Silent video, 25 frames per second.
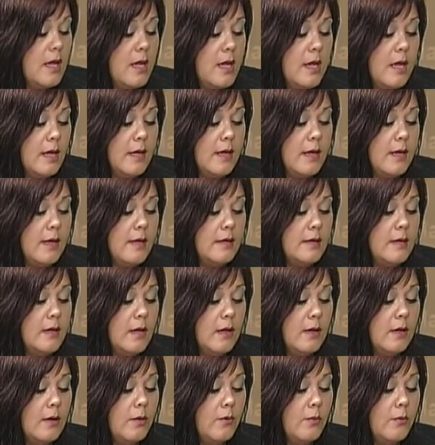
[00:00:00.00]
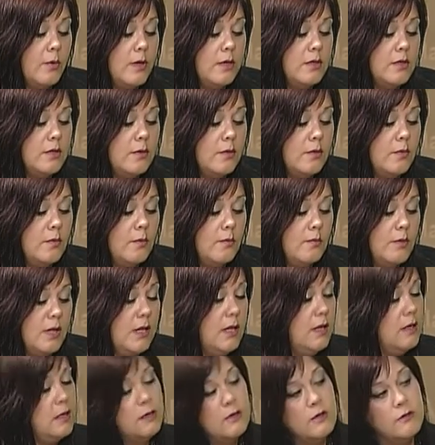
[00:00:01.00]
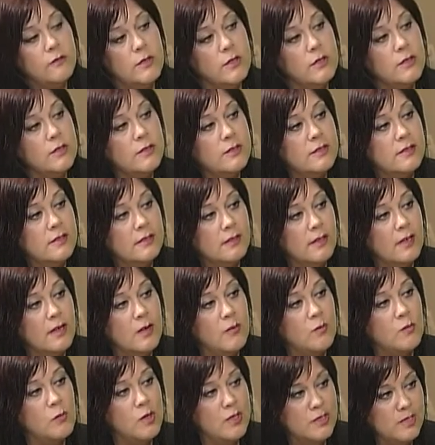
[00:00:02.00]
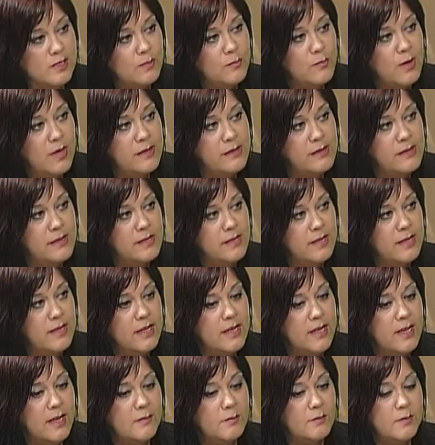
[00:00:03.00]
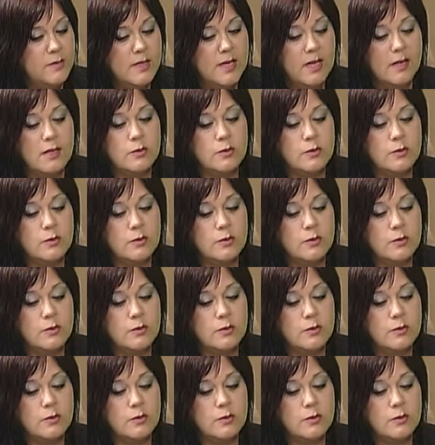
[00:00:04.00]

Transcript: And we do mini interviews once a month, and because